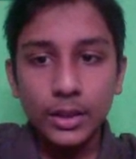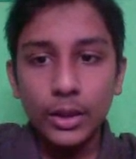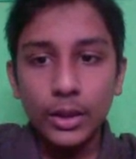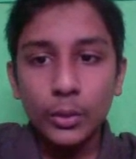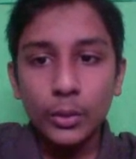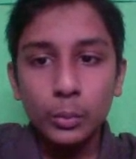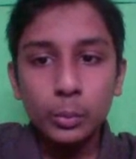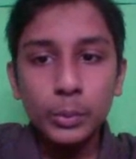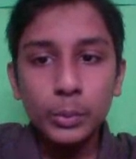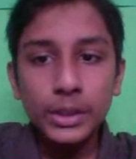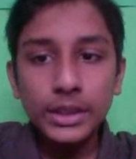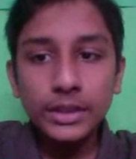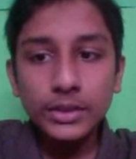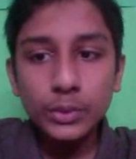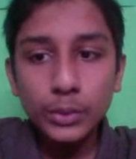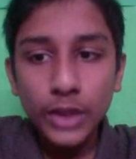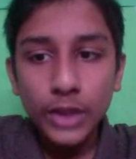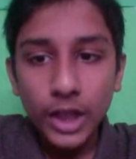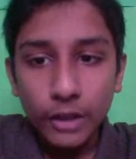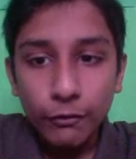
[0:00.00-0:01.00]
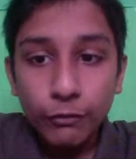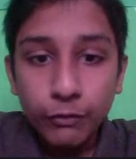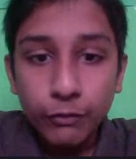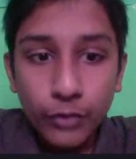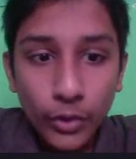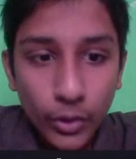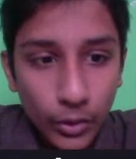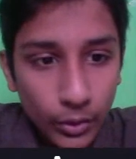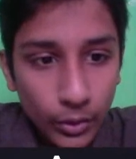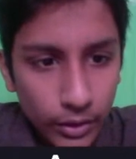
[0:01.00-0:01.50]
queen to
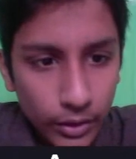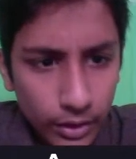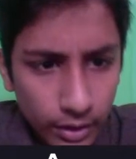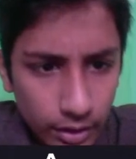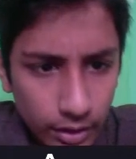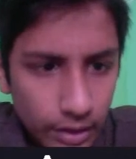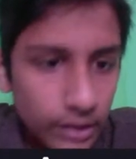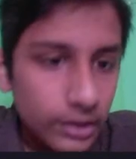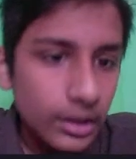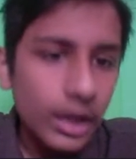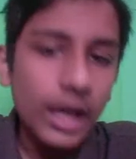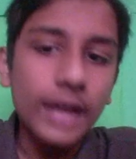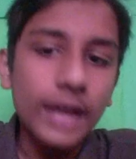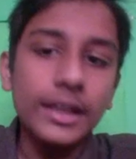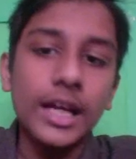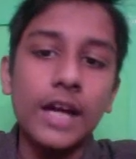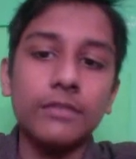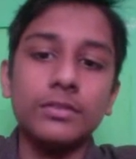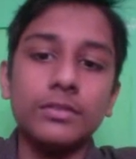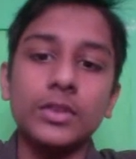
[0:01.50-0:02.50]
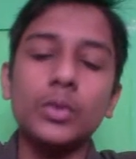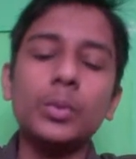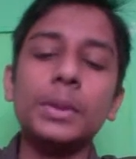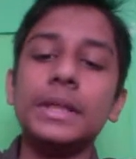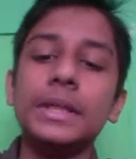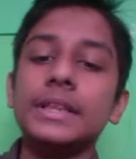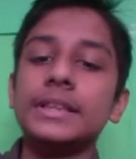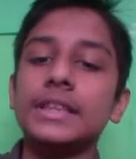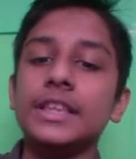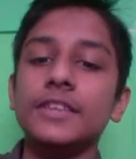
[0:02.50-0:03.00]
f4, and after
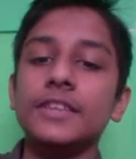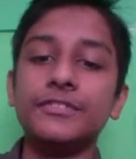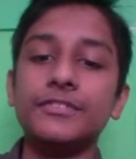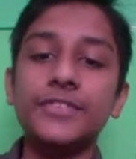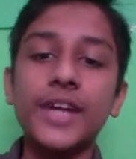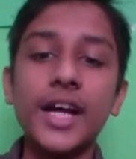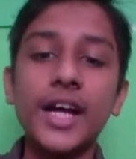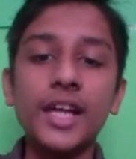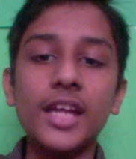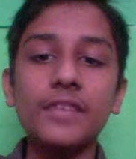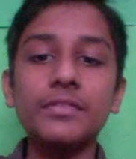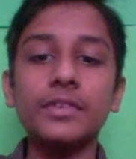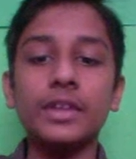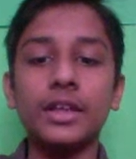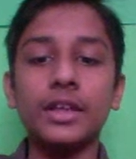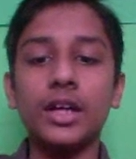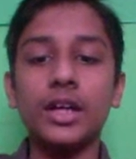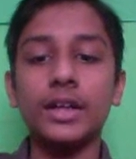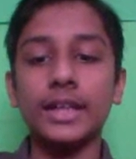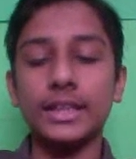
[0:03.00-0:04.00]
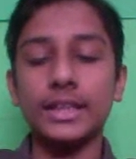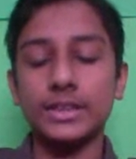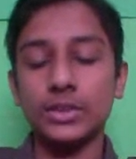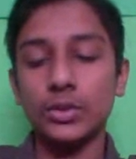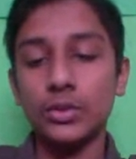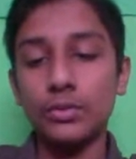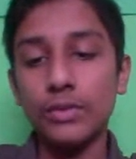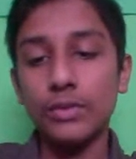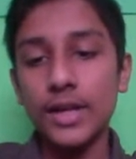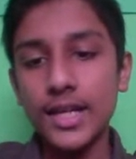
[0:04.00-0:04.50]
queen c5. Okay, so
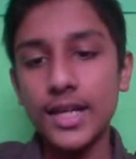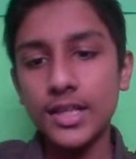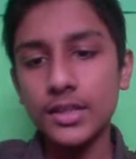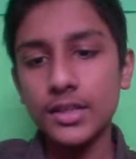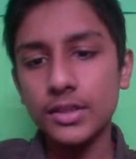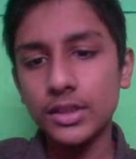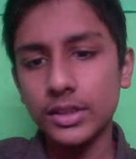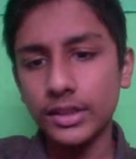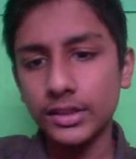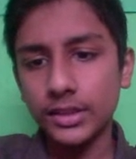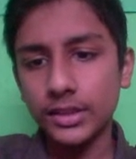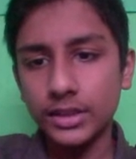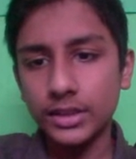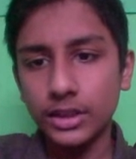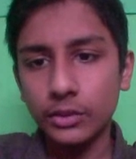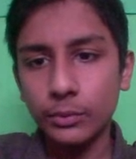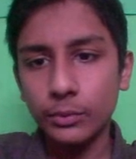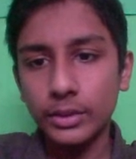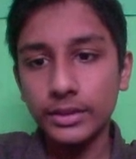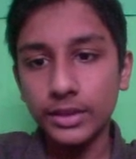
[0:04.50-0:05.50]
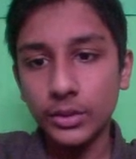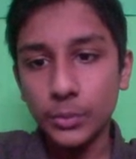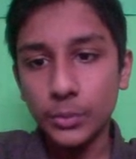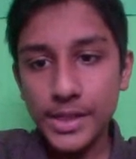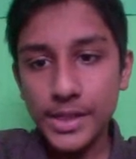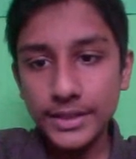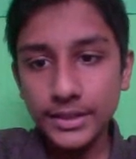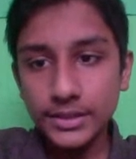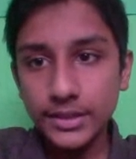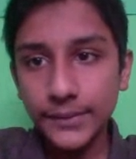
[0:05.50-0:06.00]
why didn't he play the
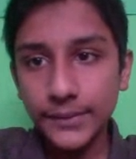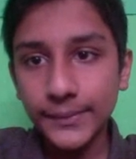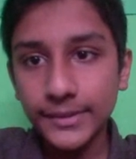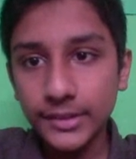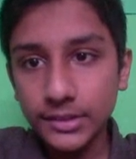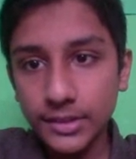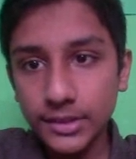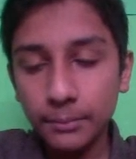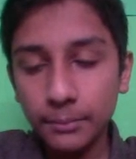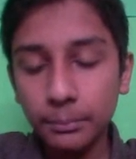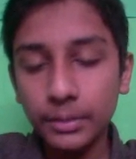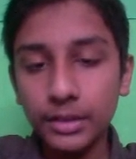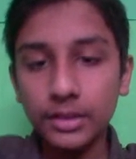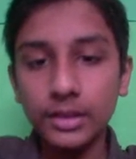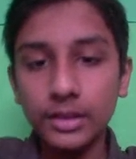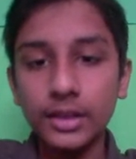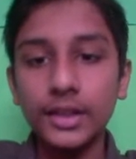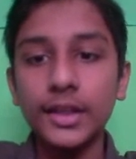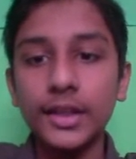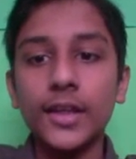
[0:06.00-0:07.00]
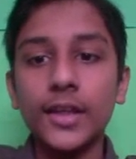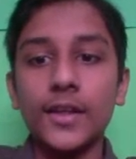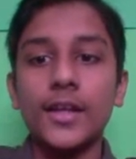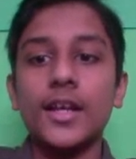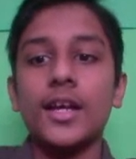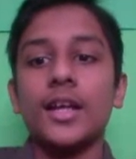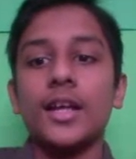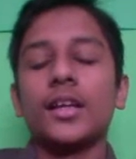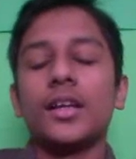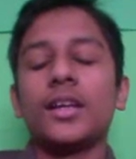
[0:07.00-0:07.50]
queens? Is the reason simple.
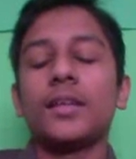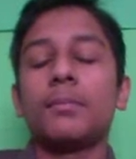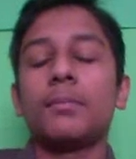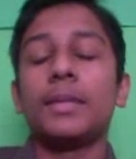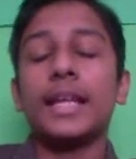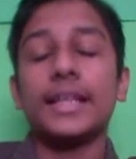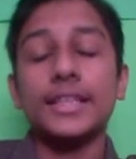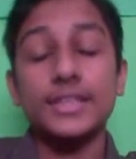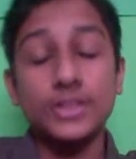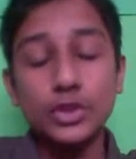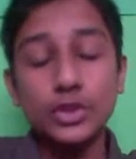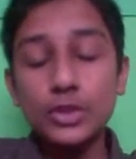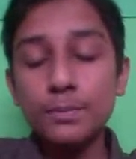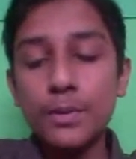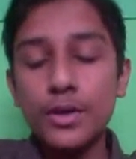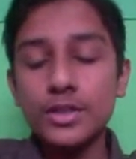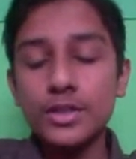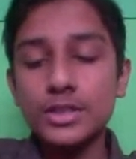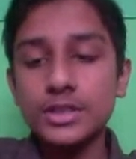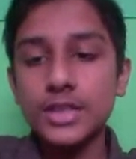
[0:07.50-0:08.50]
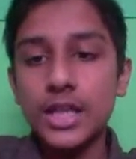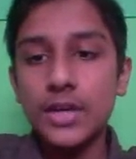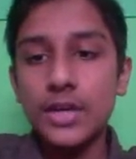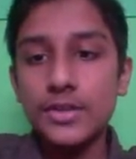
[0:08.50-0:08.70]
Black is 2 pawns down,